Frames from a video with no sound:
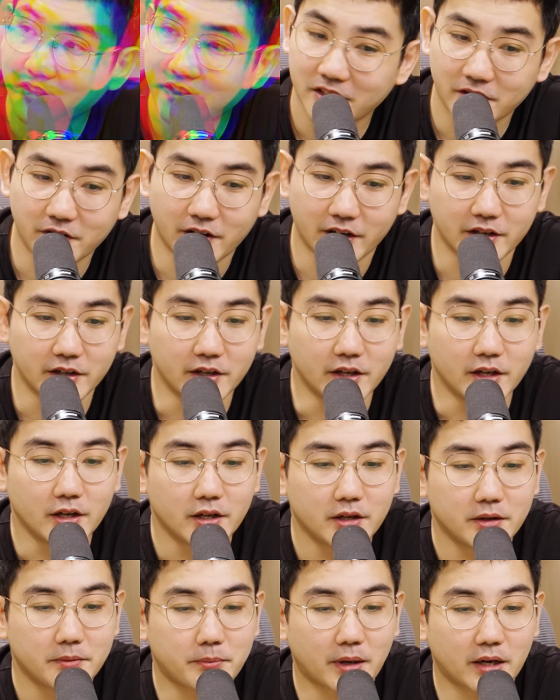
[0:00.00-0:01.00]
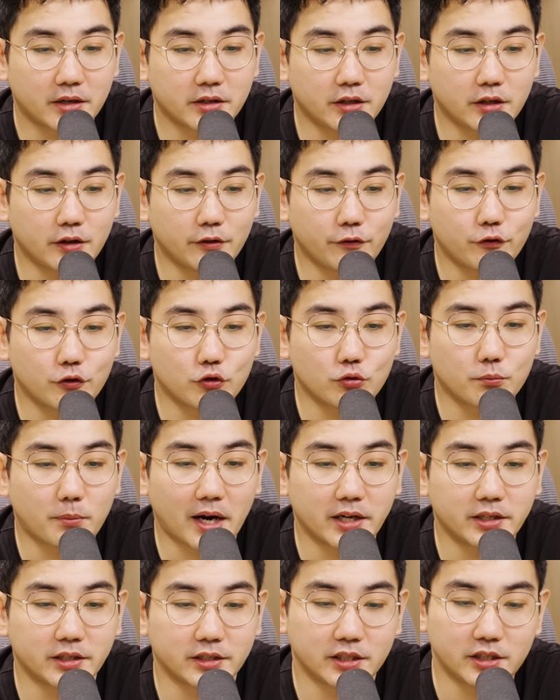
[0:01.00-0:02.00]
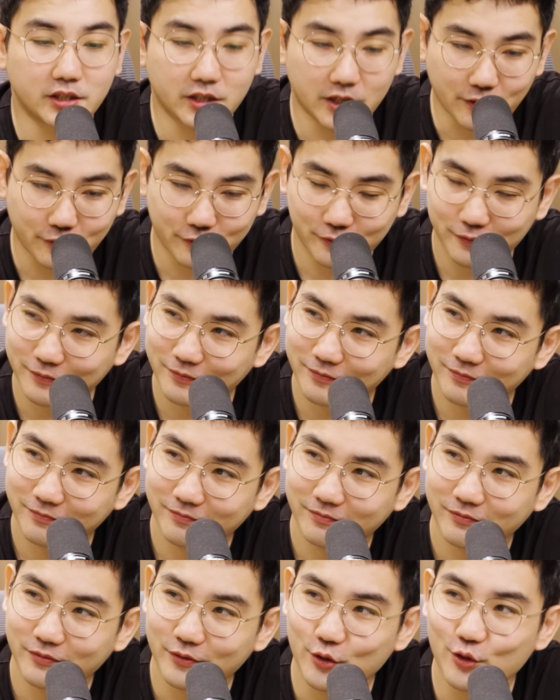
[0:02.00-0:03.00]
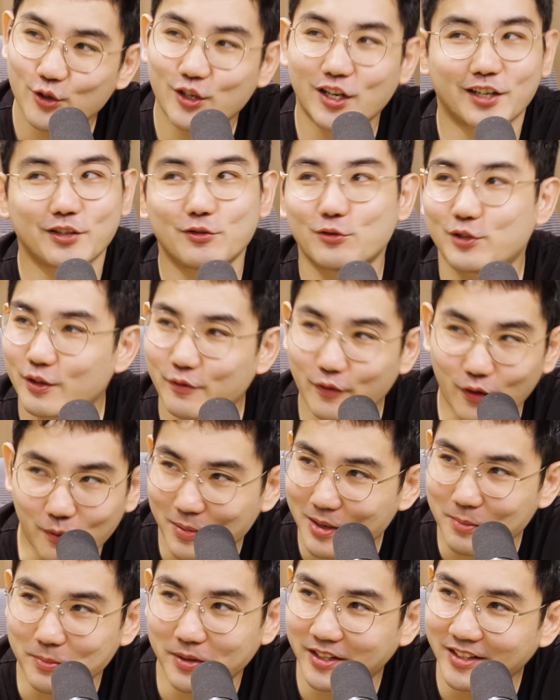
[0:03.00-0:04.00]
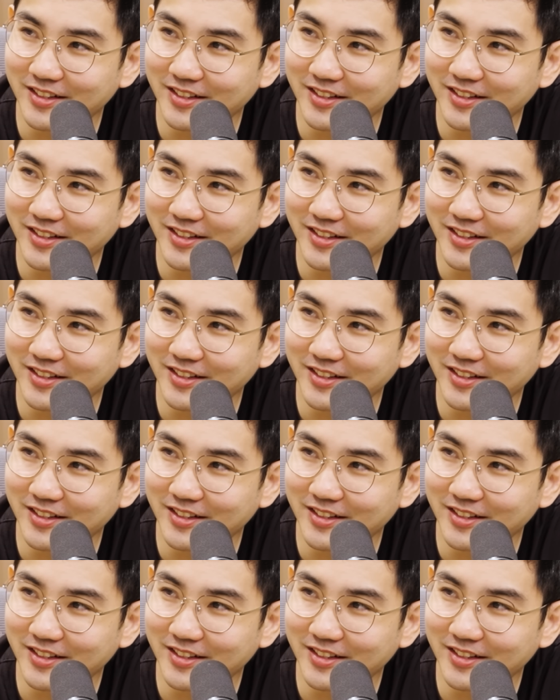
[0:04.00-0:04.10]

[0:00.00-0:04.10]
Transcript: right? But if you buy the ETF, you can't use it for payment.